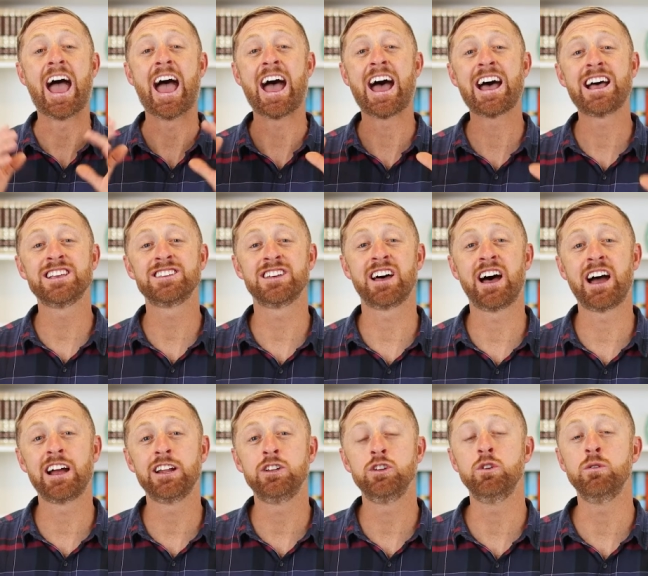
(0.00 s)
As
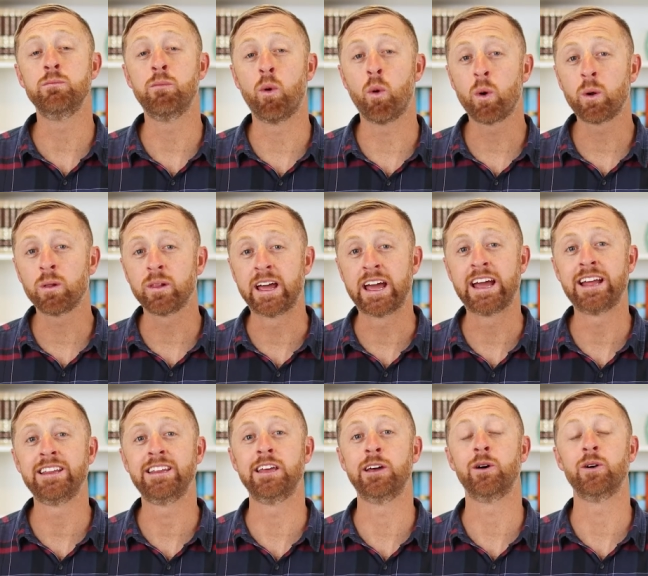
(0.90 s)
I do more
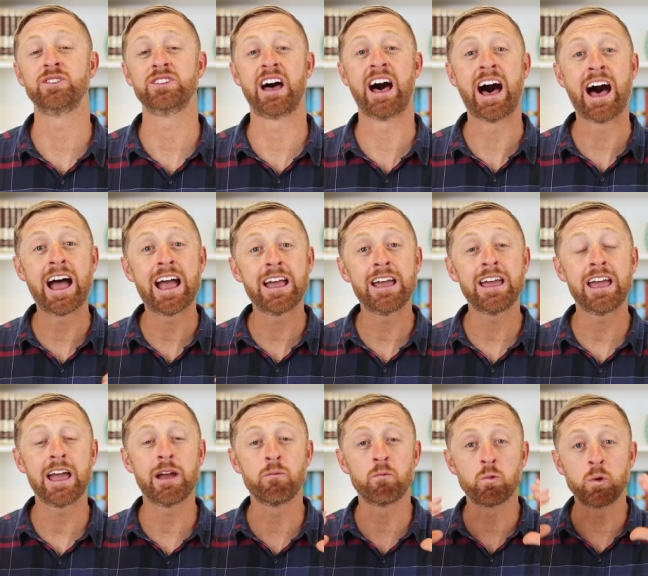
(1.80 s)
land deals,
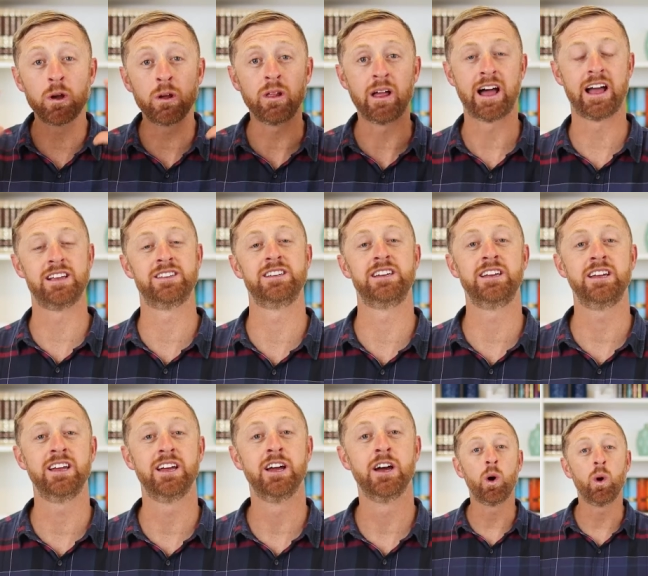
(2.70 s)
I am
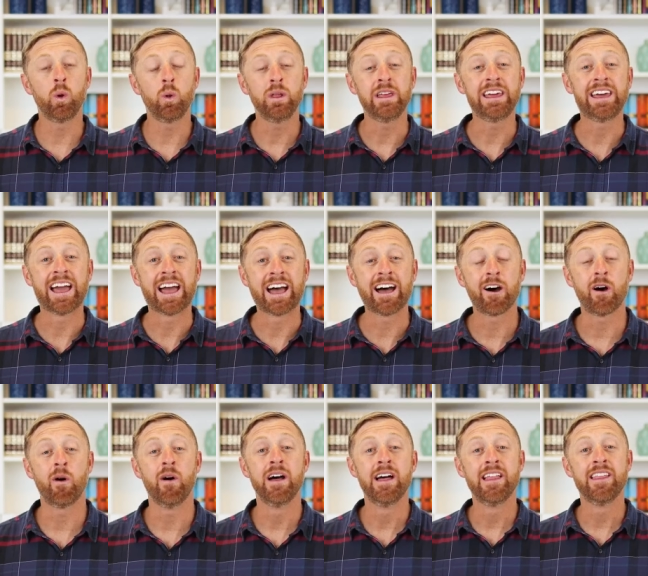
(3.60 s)
realizing, holy
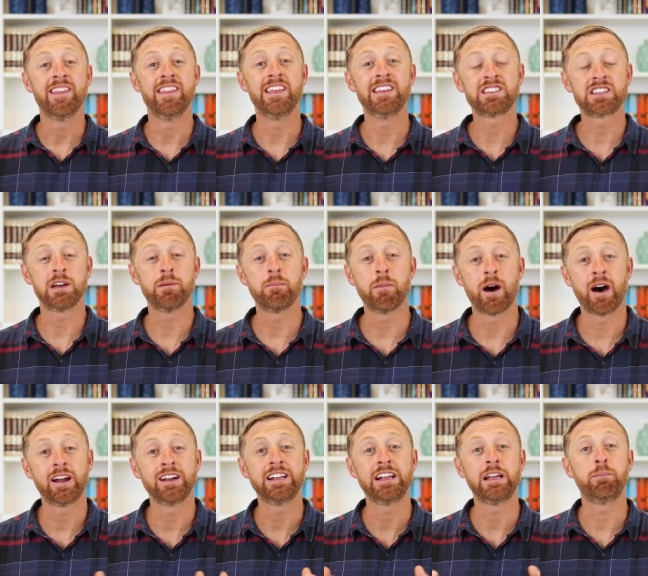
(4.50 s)
cow, this
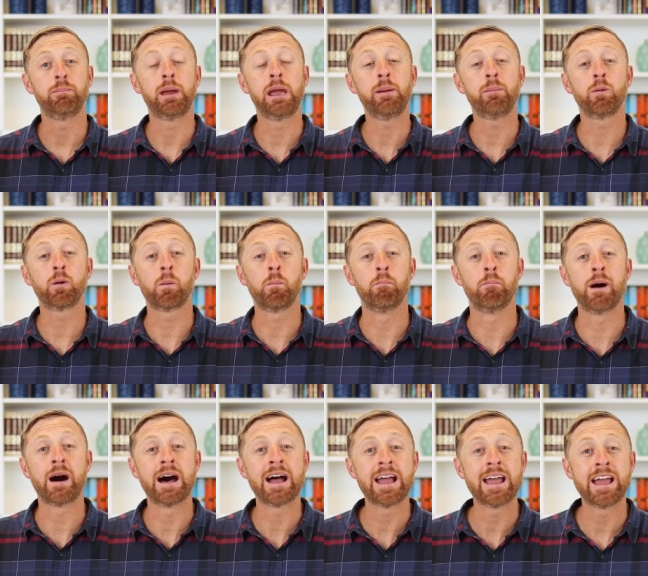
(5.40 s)
commodity, people are
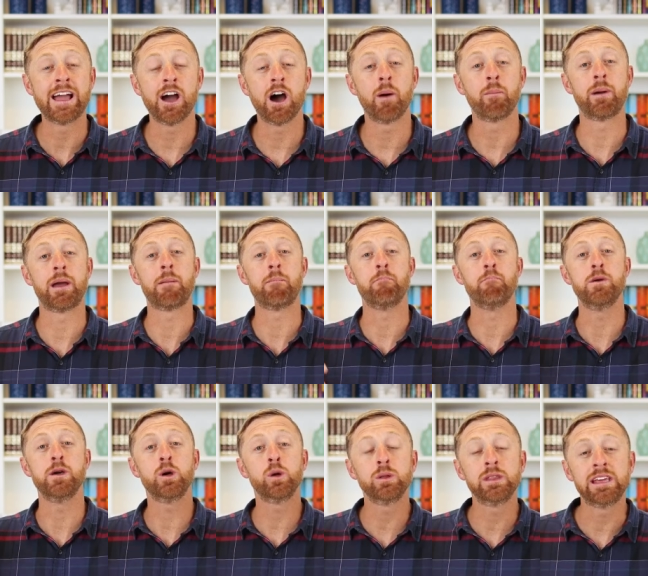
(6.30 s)
buying up and
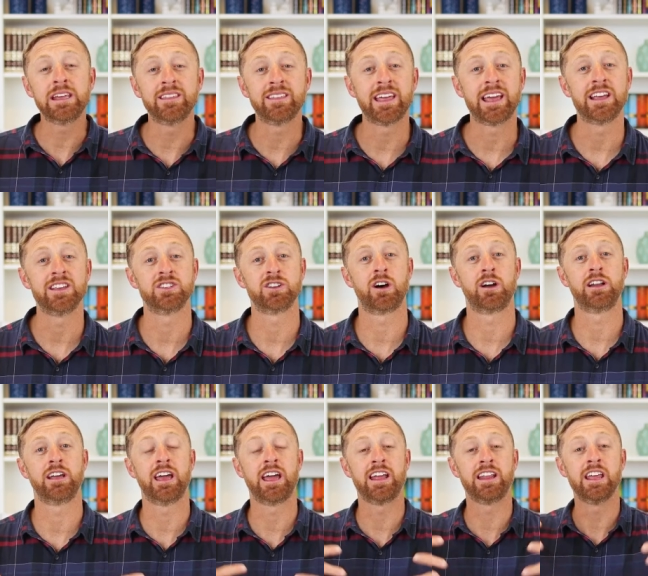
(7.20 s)
building things
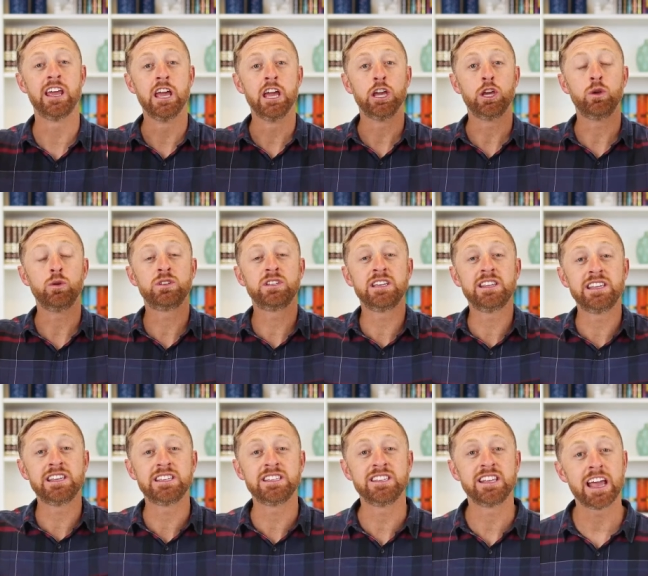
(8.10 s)
on it. And you see
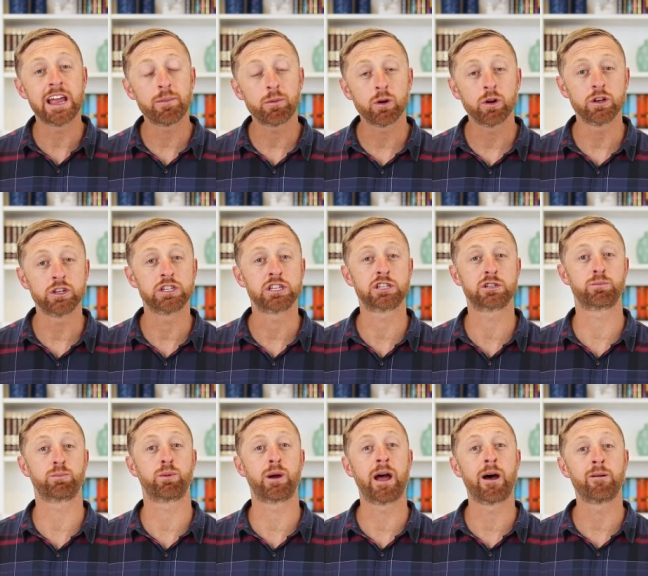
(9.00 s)
these neighborhoods
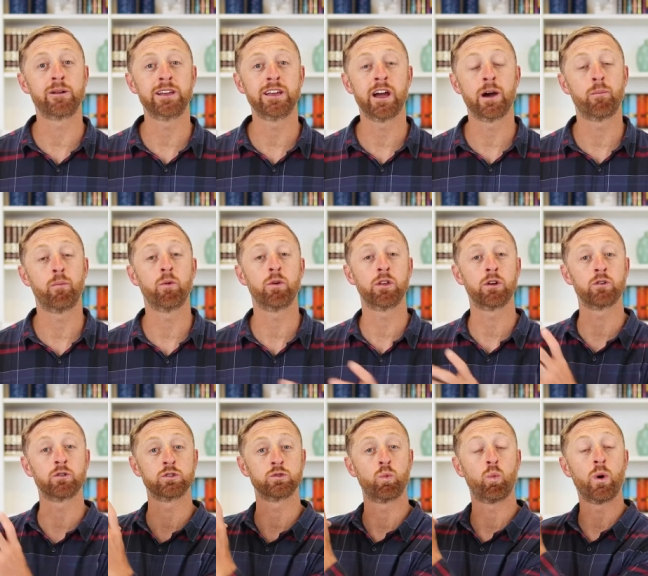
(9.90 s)
sprouting up where
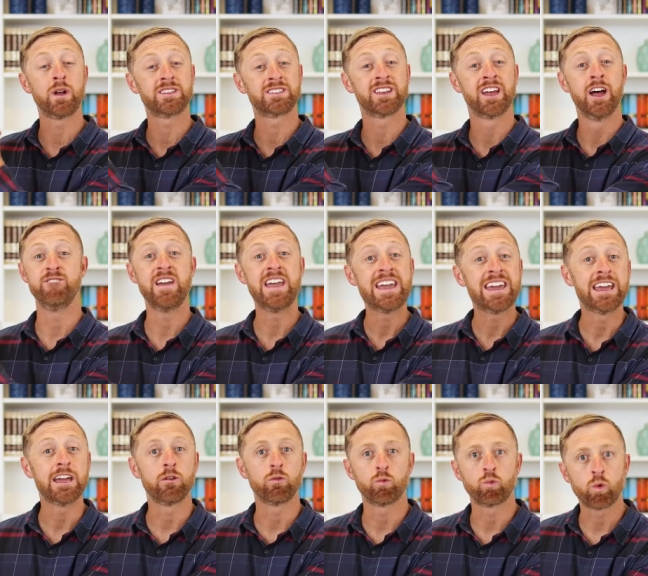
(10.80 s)
there was once
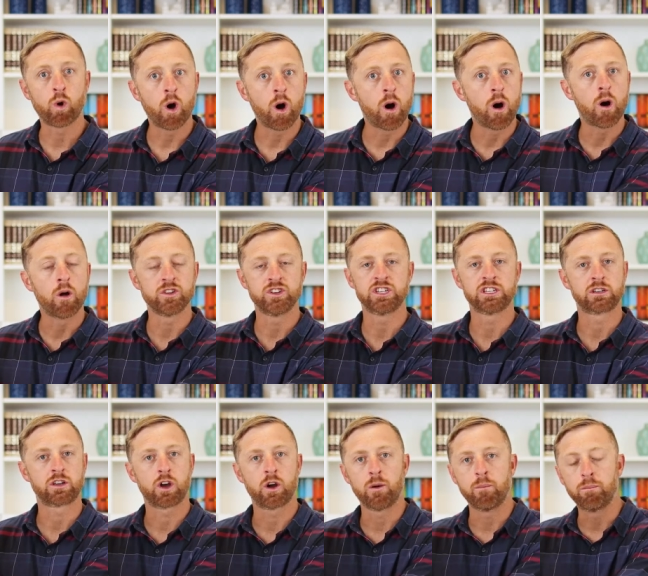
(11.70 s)
vacant, raw,
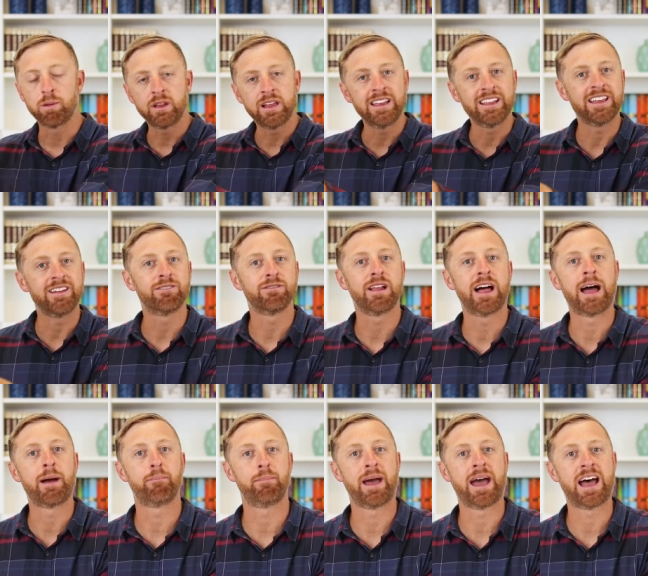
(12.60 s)
just completely
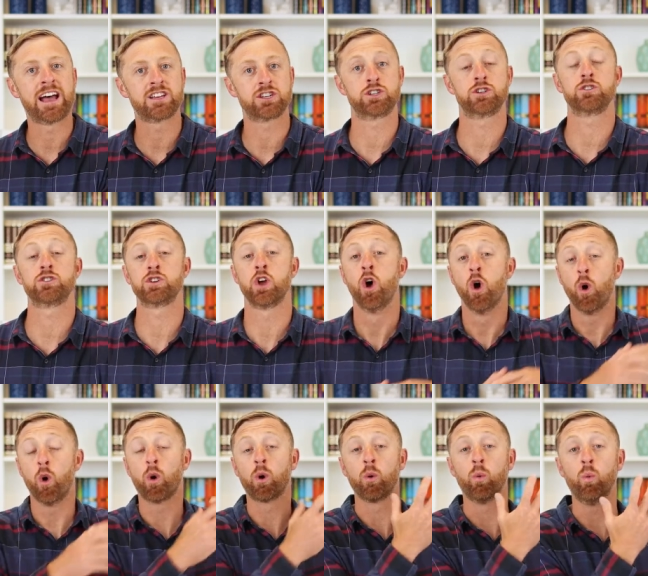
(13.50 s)
flat pastures
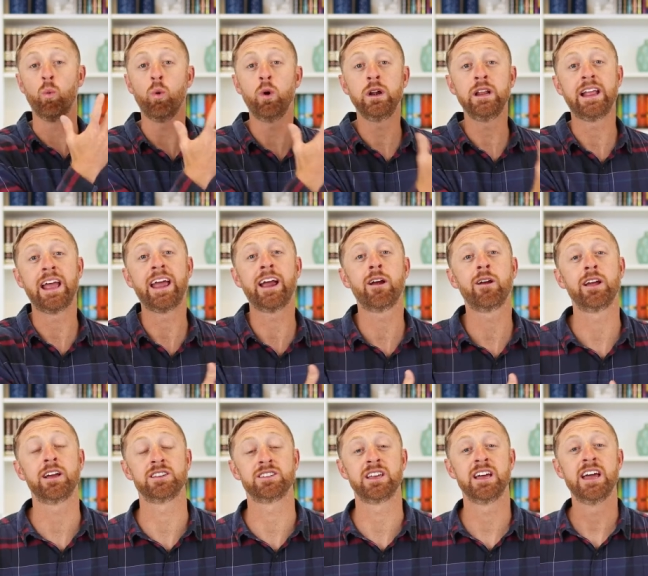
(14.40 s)
or wooded
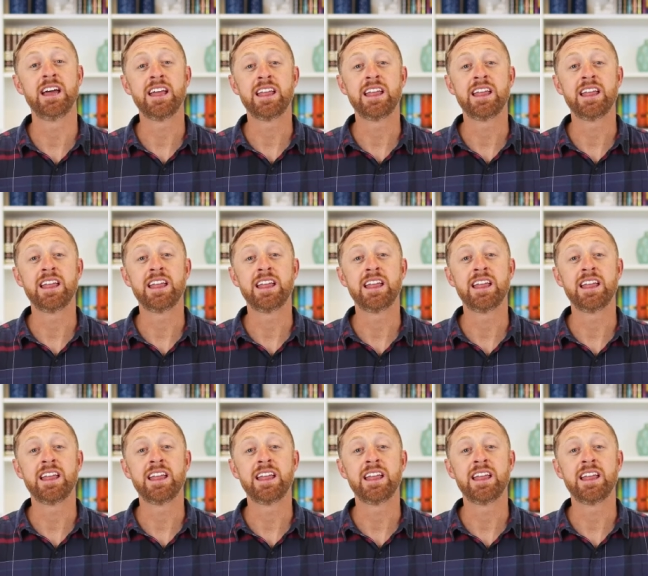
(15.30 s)
areas